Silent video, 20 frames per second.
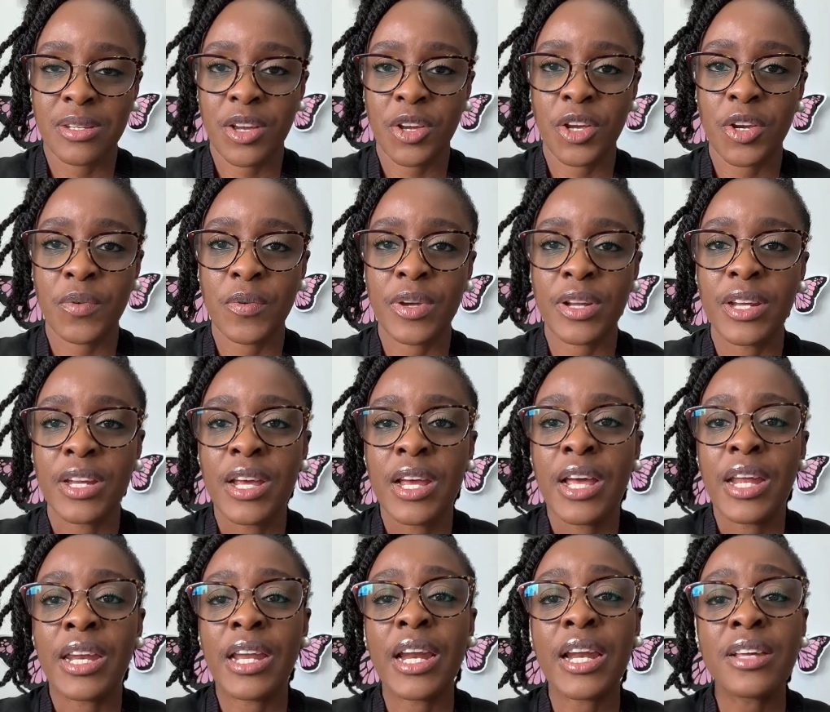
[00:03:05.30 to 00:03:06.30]
inaccurate.
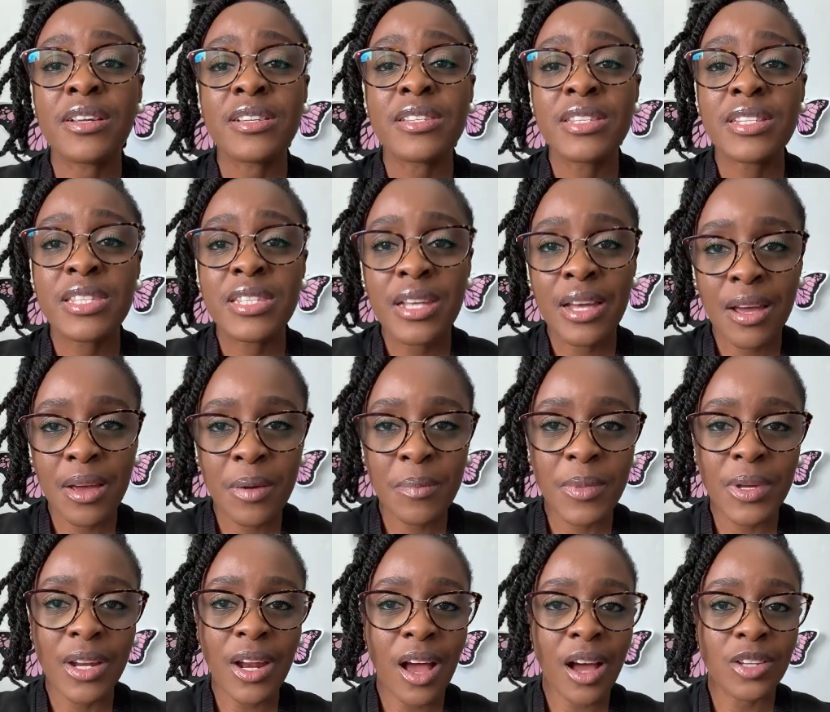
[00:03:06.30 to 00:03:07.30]
Now let us
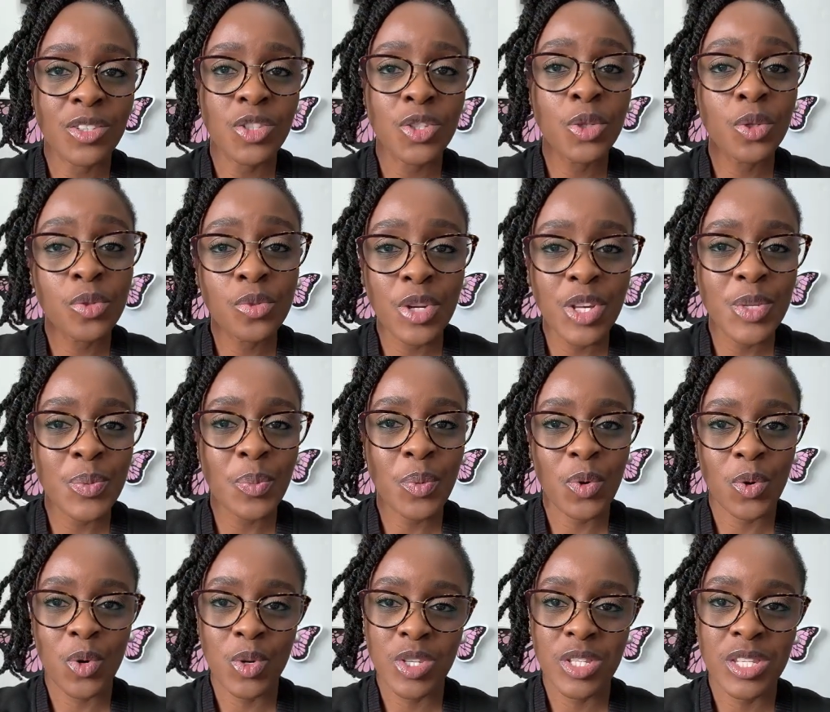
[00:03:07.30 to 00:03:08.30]
determine our children's
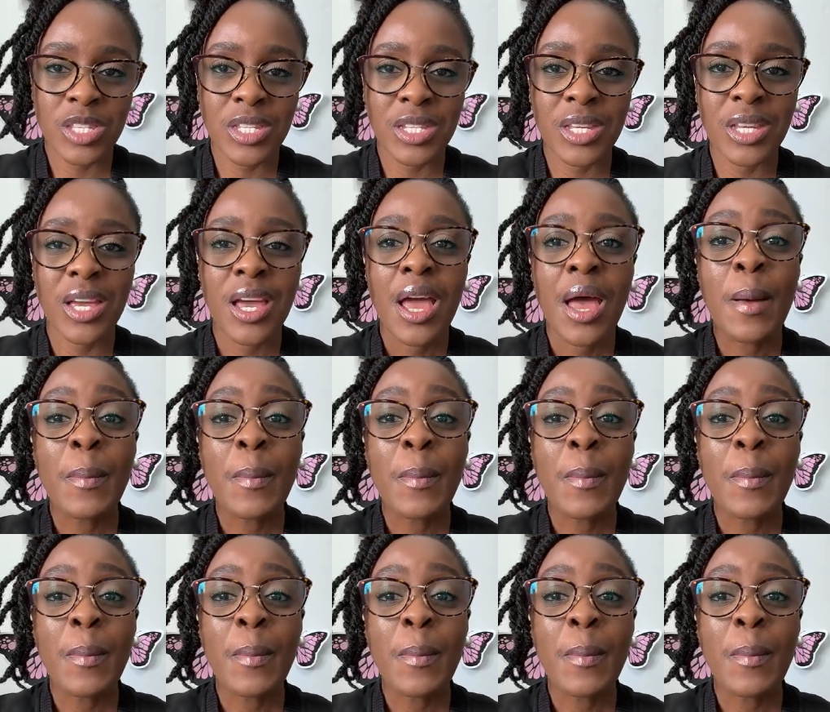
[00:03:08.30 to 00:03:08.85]
porosity